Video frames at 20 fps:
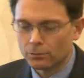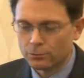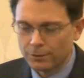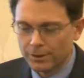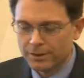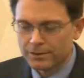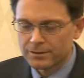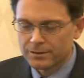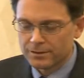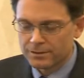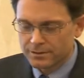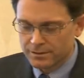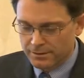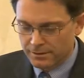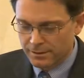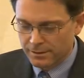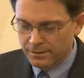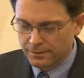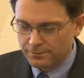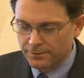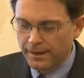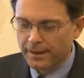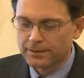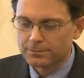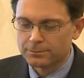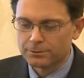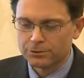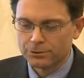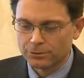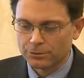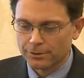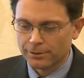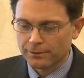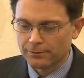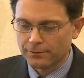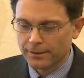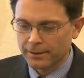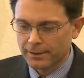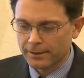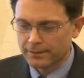reasons in the vast majority
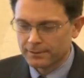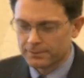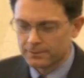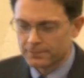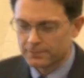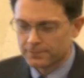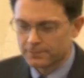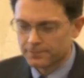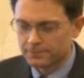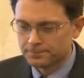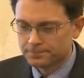of cases.